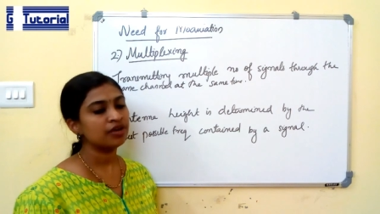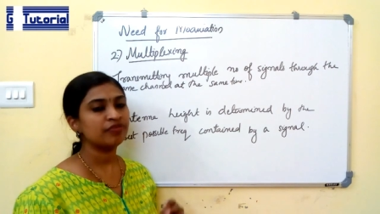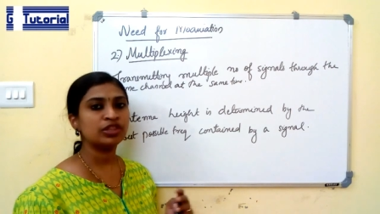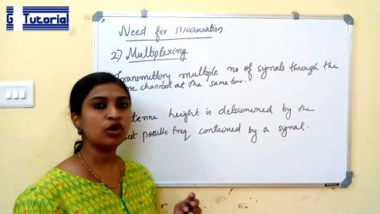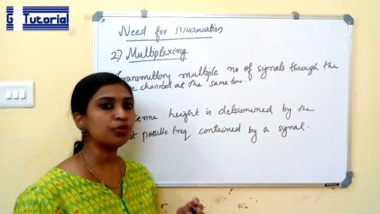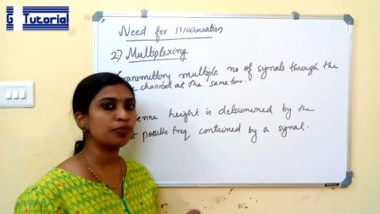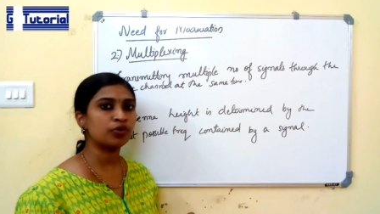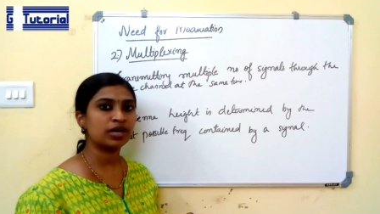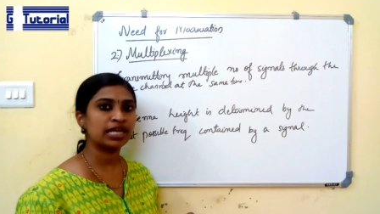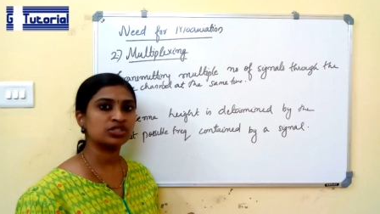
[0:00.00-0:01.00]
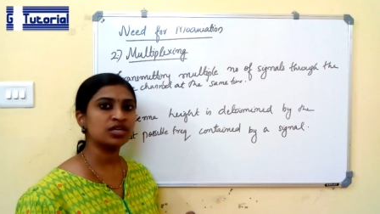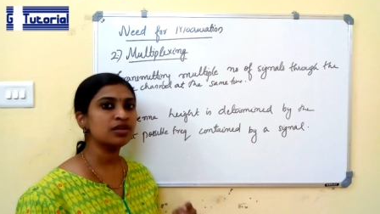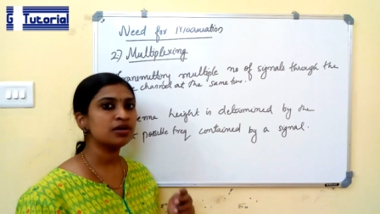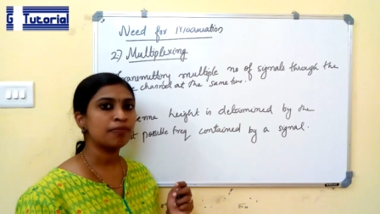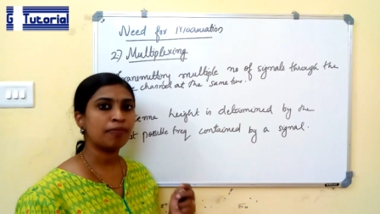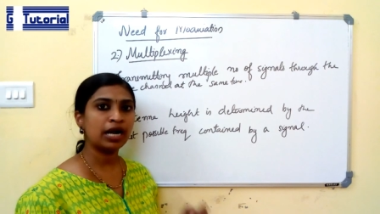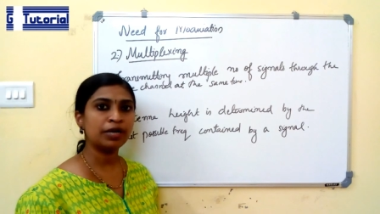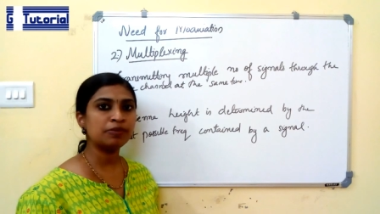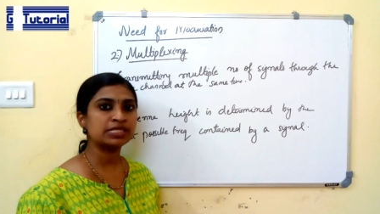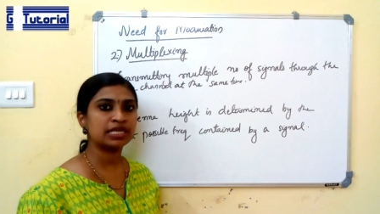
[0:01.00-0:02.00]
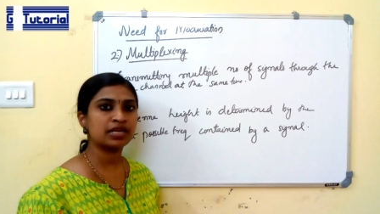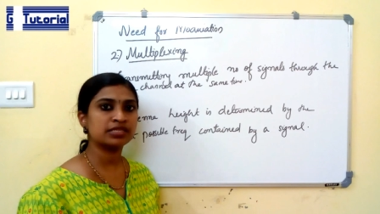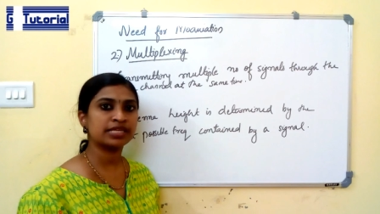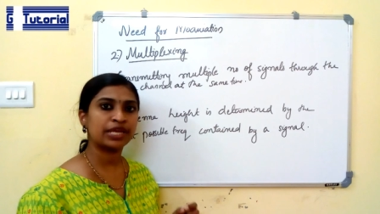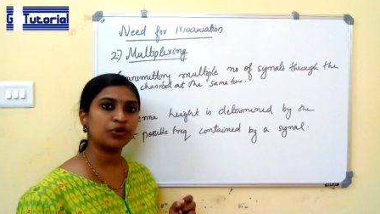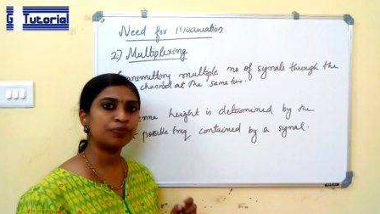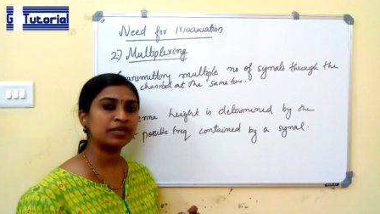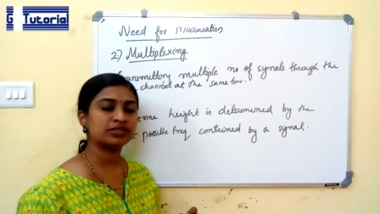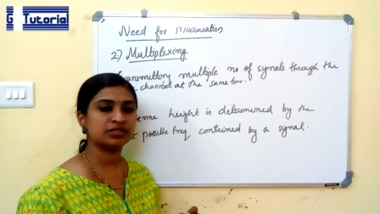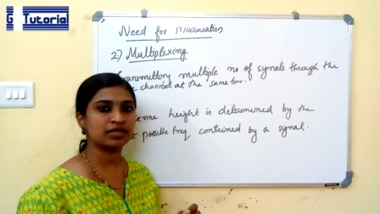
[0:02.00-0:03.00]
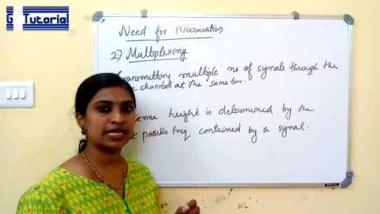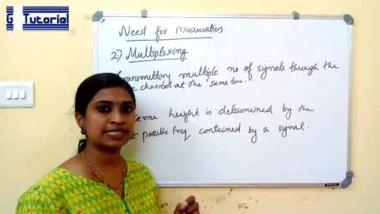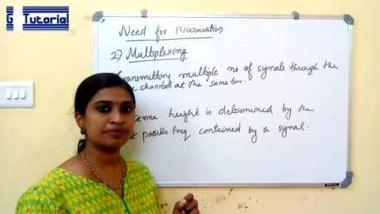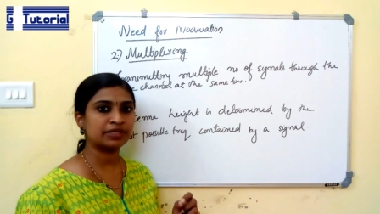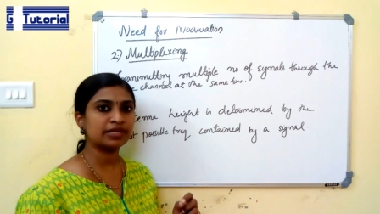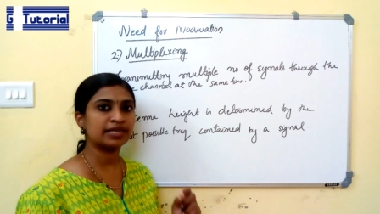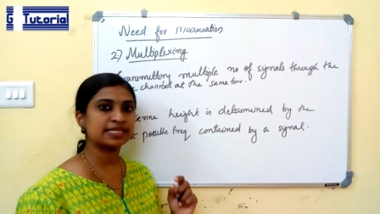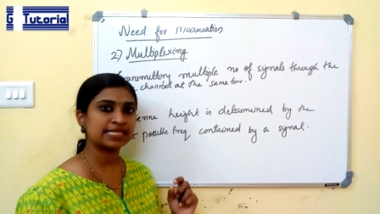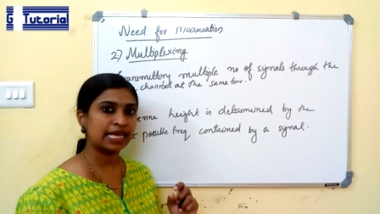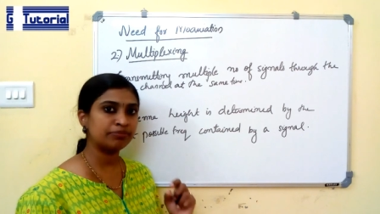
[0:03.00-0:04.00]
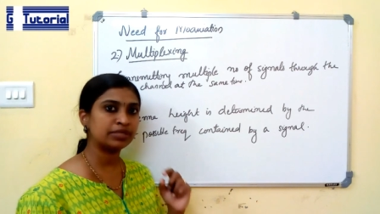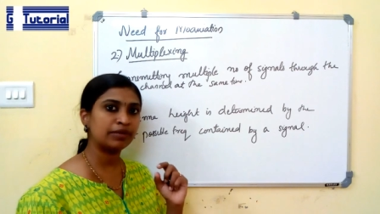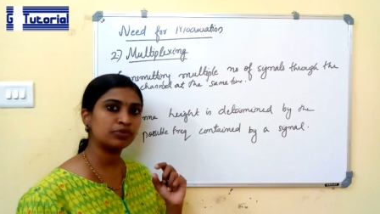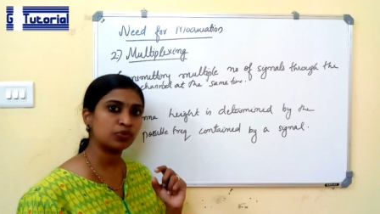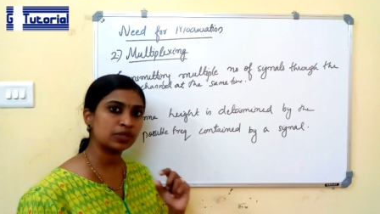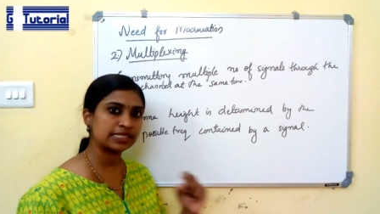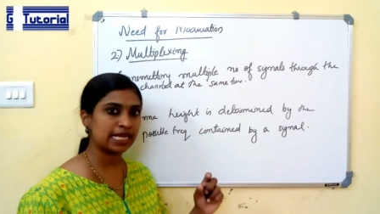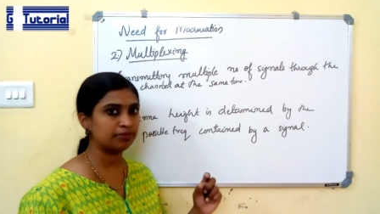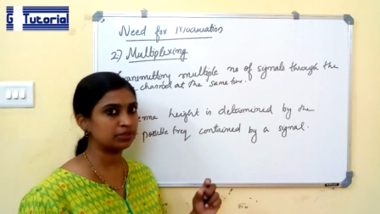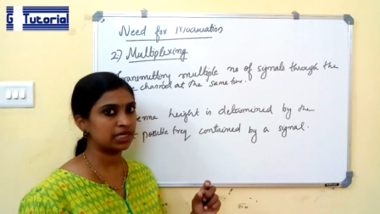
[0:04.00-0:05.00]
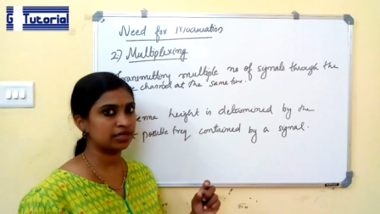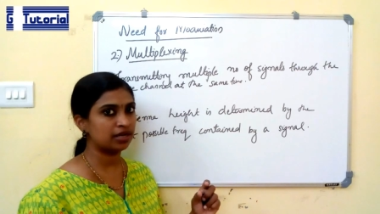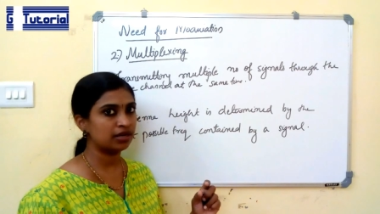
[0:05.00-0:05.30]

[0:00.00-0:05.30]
Without modulation, multiple signals cannot be transmitted at the same time through the same channel.